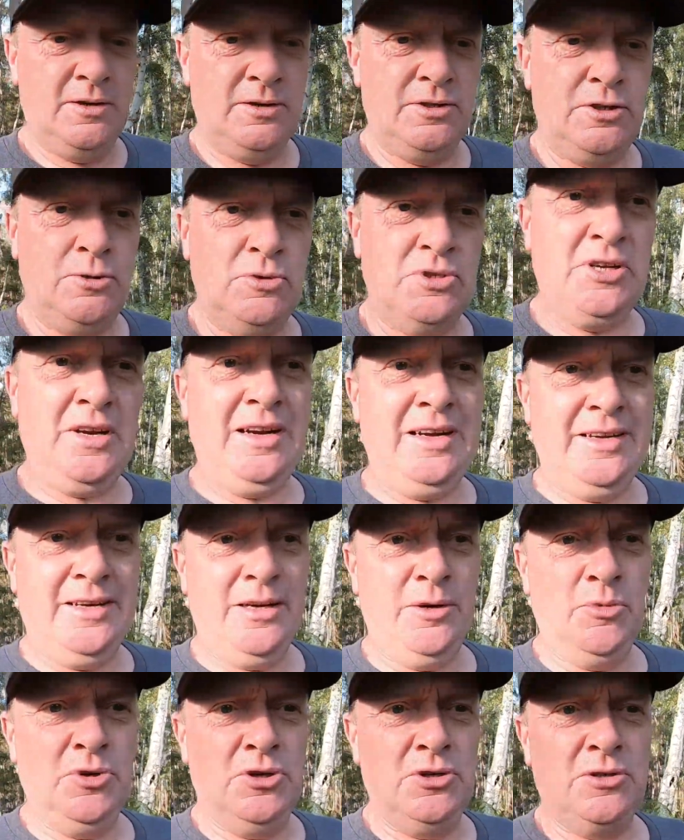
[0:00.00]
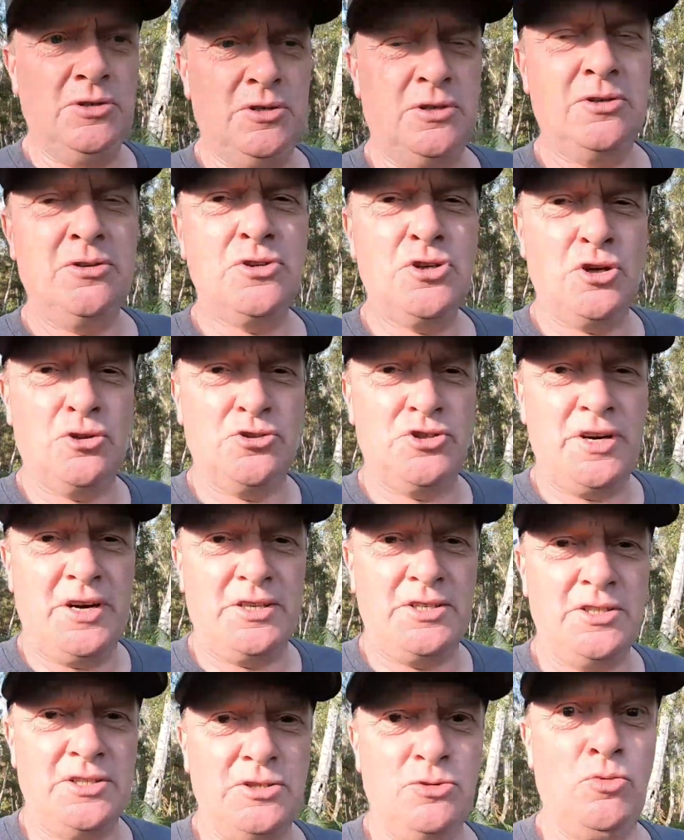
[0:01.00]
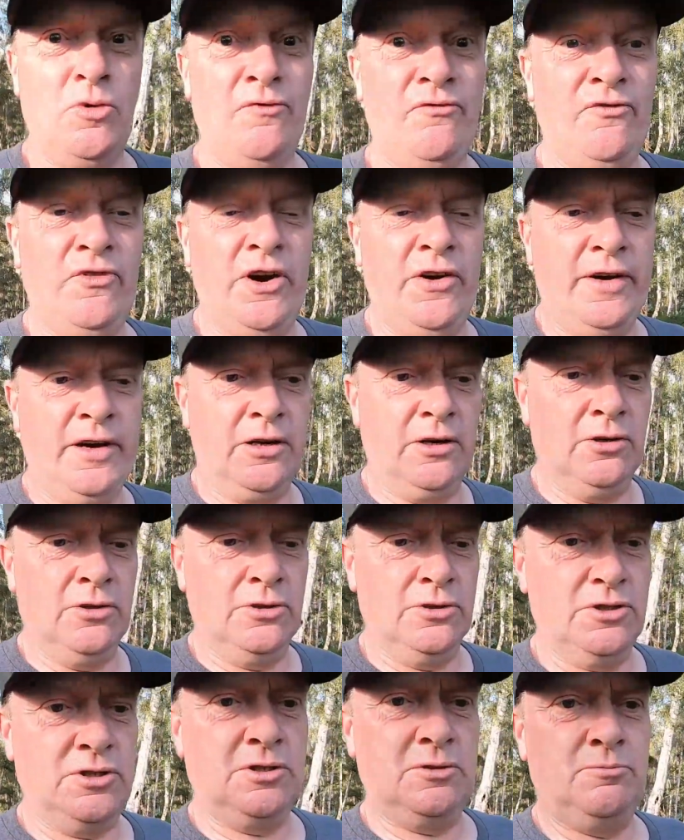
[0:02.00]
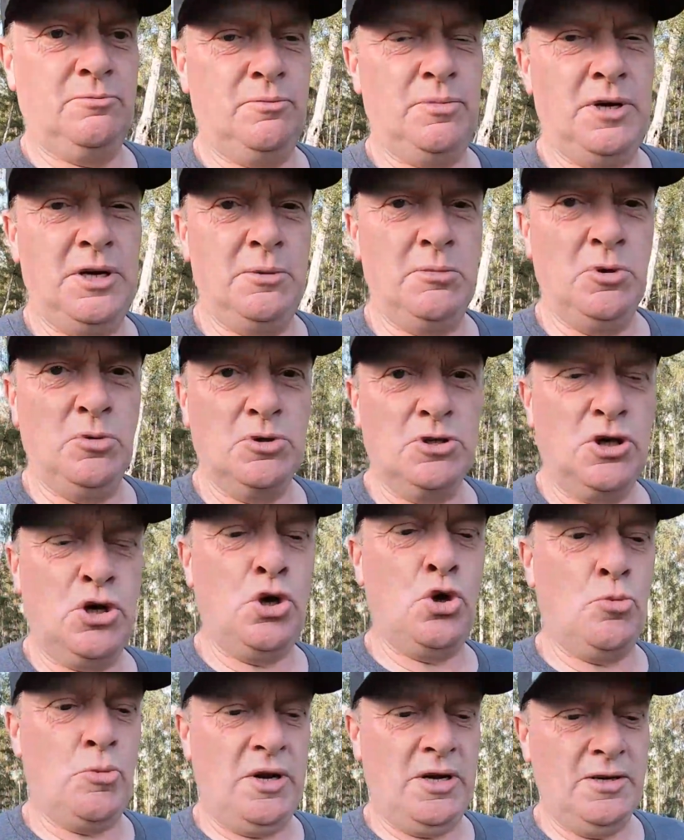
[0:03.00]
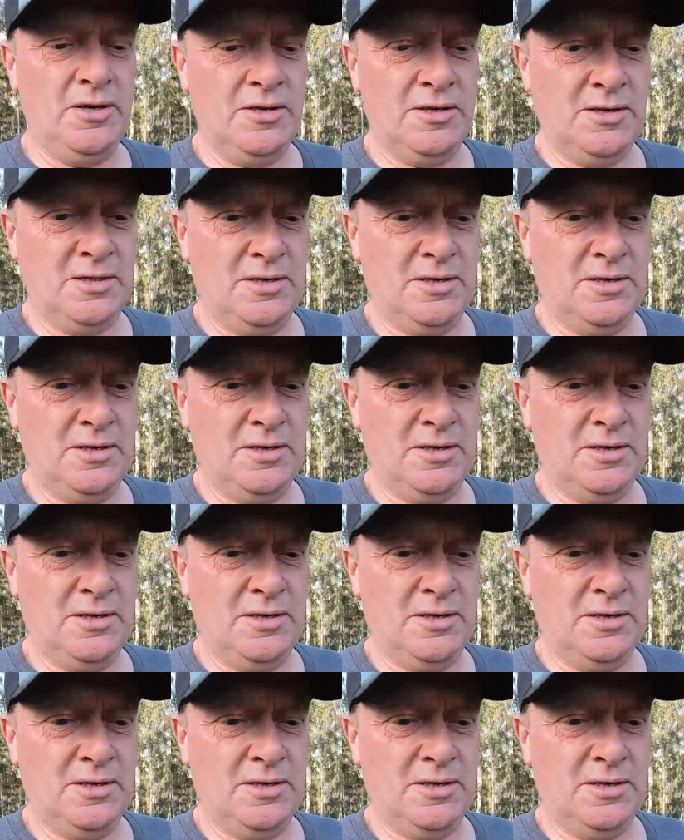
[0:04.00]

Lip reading: She was in labour, contractions were very close, baby was coming.